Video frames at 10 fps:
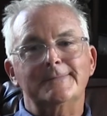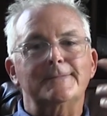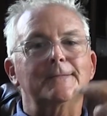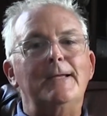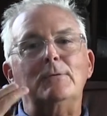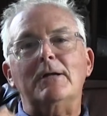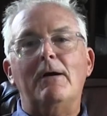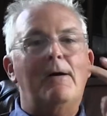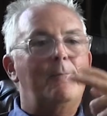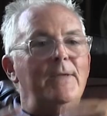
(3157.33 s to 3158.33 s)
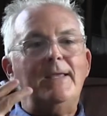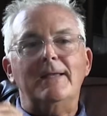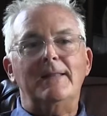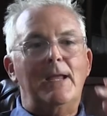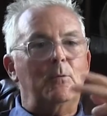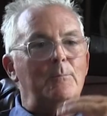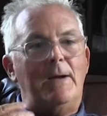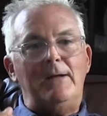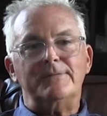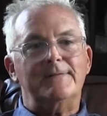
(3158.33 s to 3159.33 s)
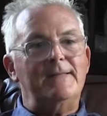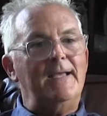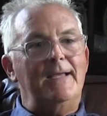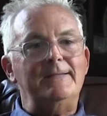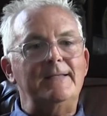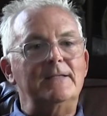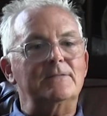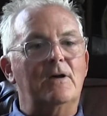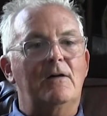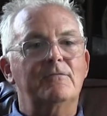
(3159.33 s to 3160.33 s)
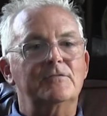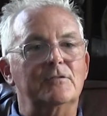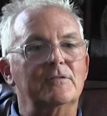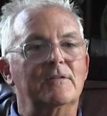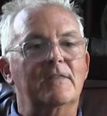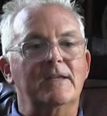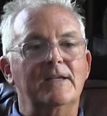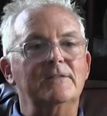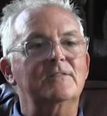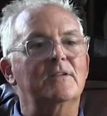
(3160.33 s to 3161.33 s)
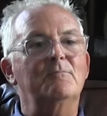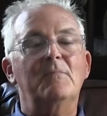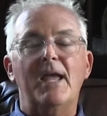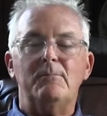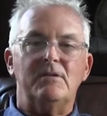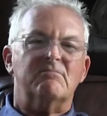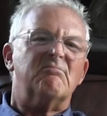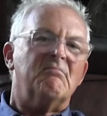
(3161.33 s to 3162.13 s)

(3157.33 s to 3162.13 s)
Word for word: so they would call me and they would bounce the ideas off certain things and maybe